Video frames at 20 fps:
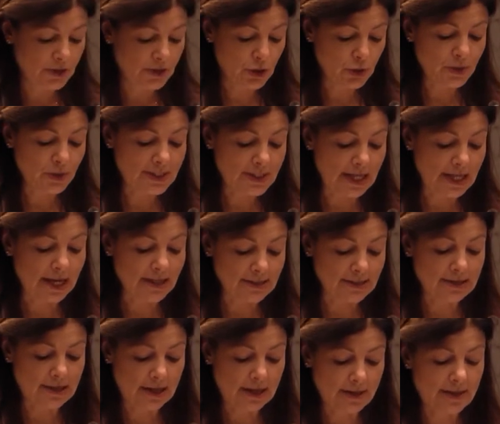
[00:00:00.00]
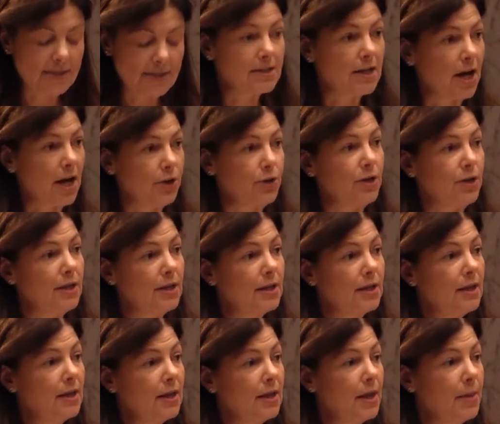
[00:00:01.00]
to assassinate the Saudi
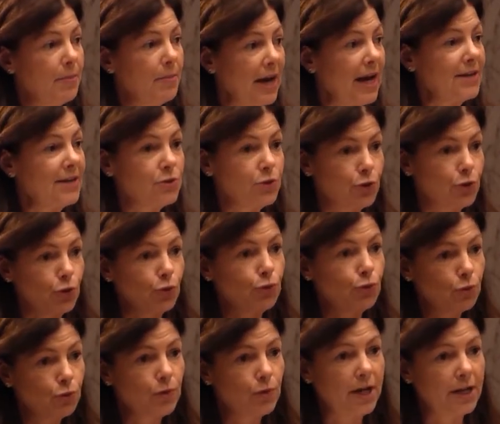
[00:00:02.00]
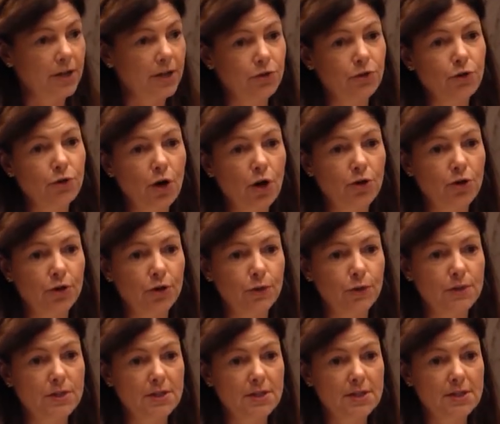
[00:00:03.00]
ambassador right under our
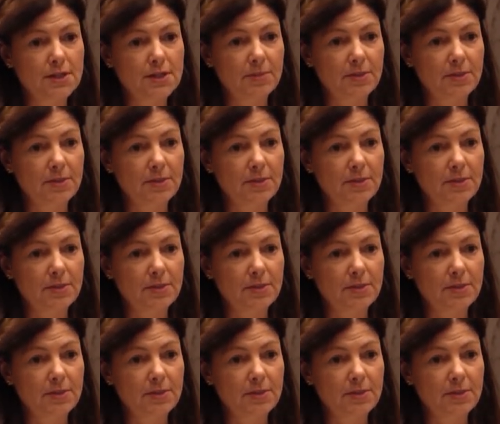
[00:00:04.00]
noses.